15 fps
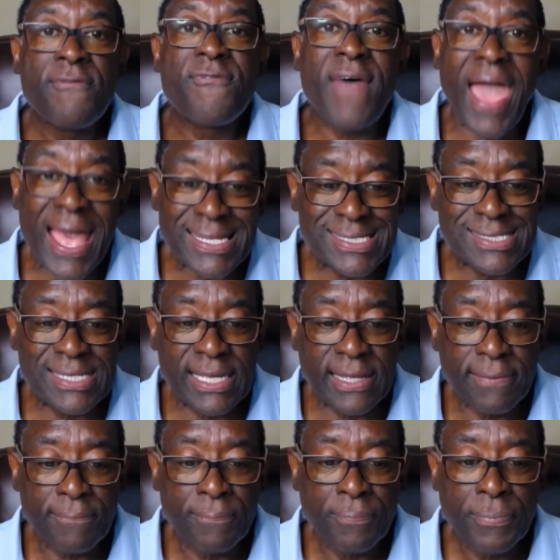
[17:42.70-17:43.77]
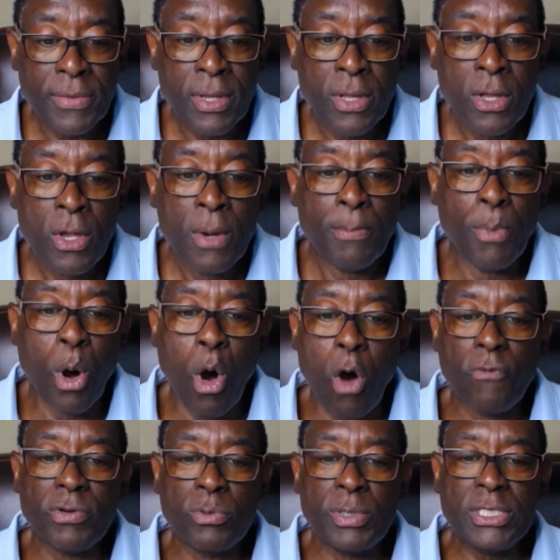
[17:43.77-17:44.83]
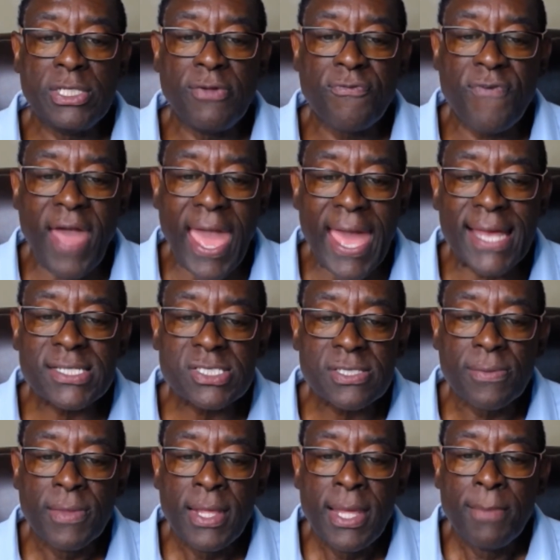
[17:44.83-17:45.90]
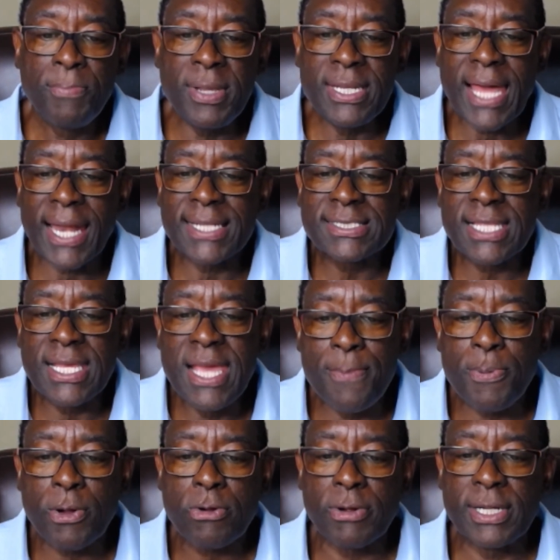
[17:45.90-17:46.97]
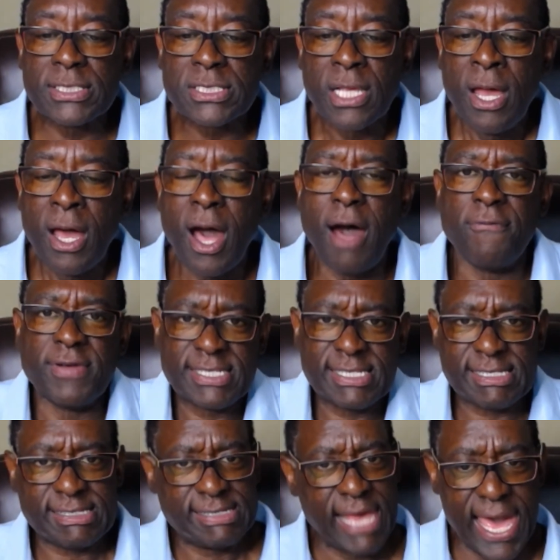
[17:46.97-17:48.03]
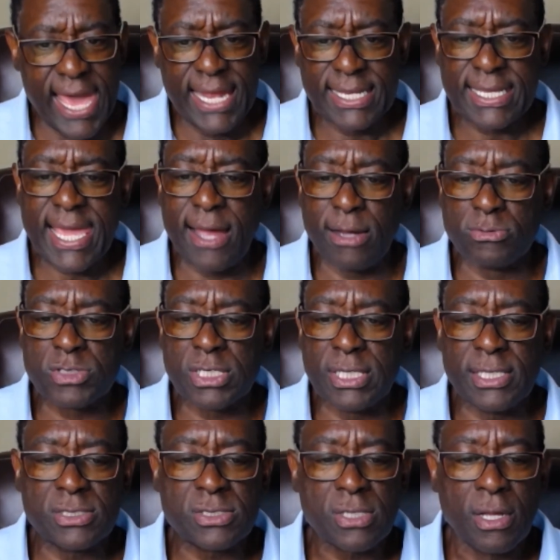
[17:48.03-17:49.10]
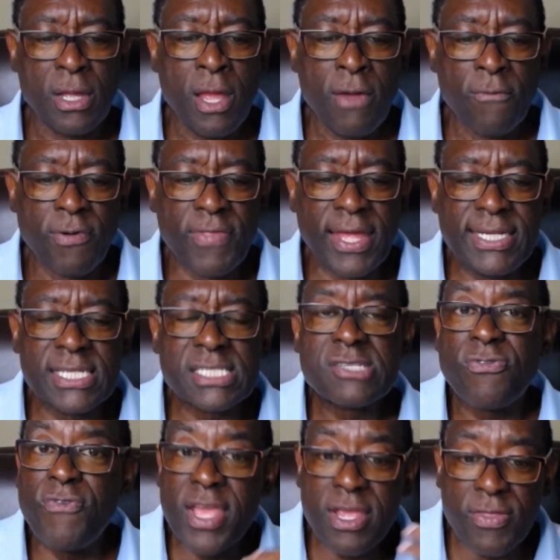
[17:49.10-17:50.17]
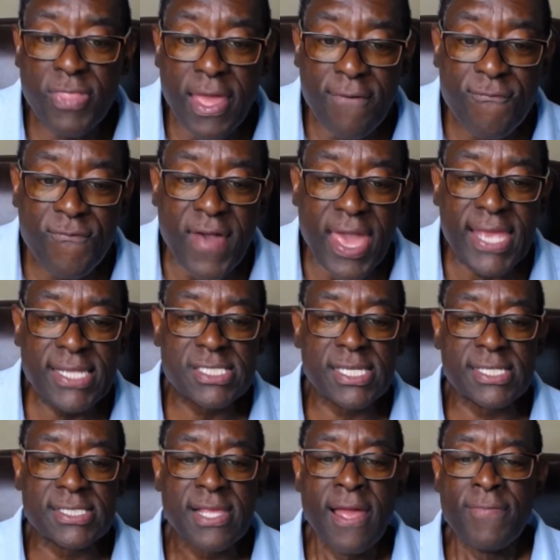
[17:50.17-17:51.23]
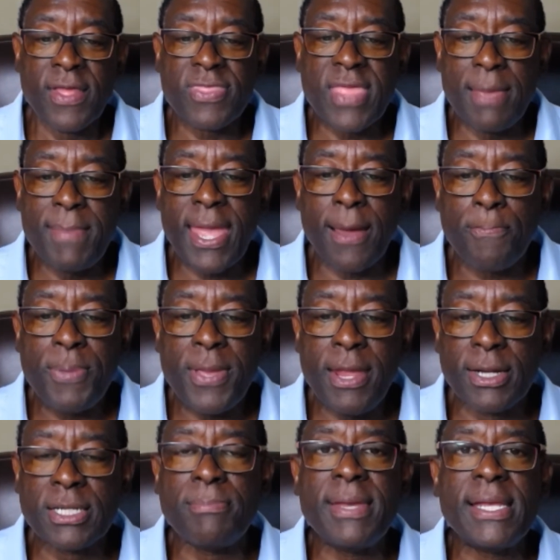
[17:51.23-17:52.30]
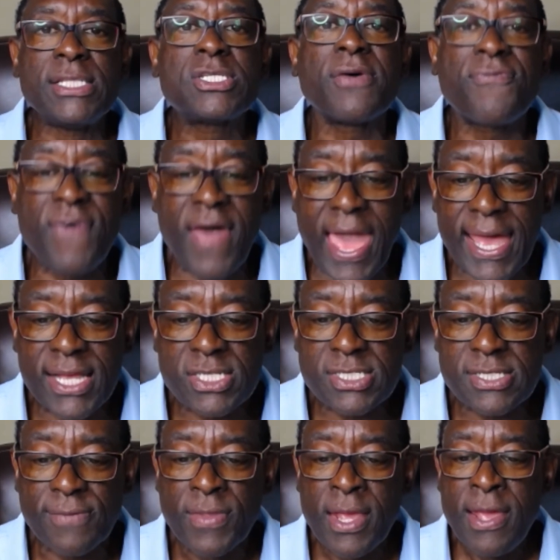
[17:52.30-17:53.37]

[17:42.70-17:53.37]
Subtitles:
Fasting. Moreover, when you fast, be not as the hypocrites of a sad countenance, for they disfigure their faces that they may appear unto men to fast.